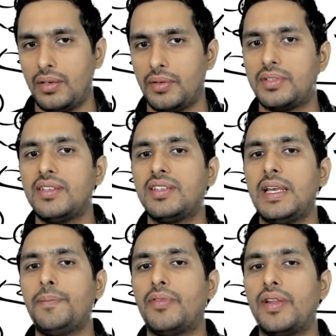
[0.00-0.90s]
just
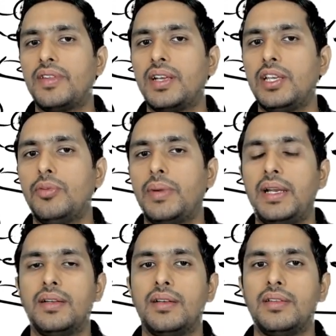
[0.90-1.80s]
keep one thing in your
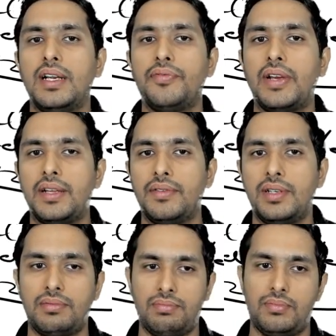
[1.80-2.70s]
mind, that whenever,